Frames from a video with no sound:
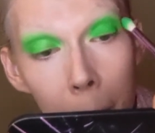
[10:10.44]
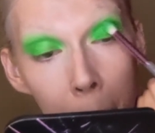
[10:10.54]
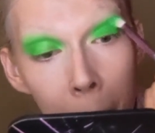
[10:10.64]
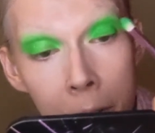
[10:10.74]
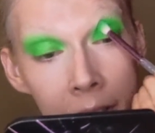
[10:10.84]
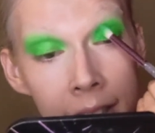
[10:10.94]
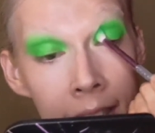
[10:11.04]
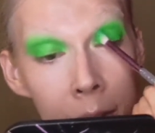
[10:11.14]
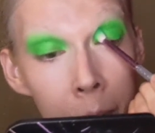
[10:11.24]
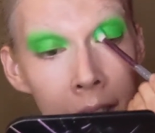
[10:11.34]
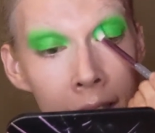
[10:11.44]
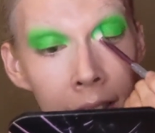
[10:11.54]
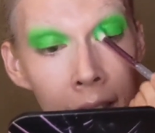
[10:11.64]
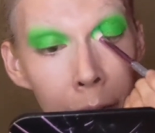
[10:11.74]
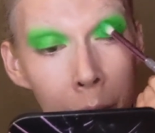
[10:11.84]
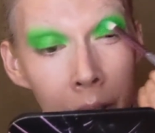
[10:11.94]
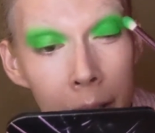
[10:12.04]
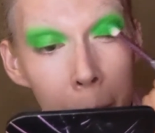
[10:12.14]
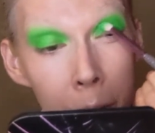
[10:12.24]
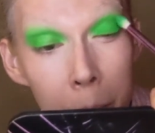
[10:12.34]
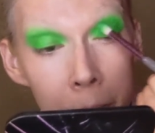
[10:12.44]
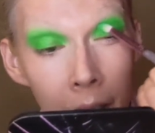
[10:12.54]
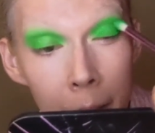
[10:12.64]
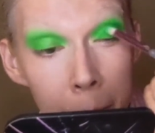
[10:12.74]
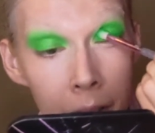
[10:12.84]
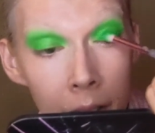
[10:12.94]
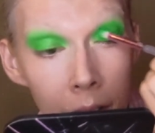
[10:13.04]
purchase things with the intent of wearing them multiple times.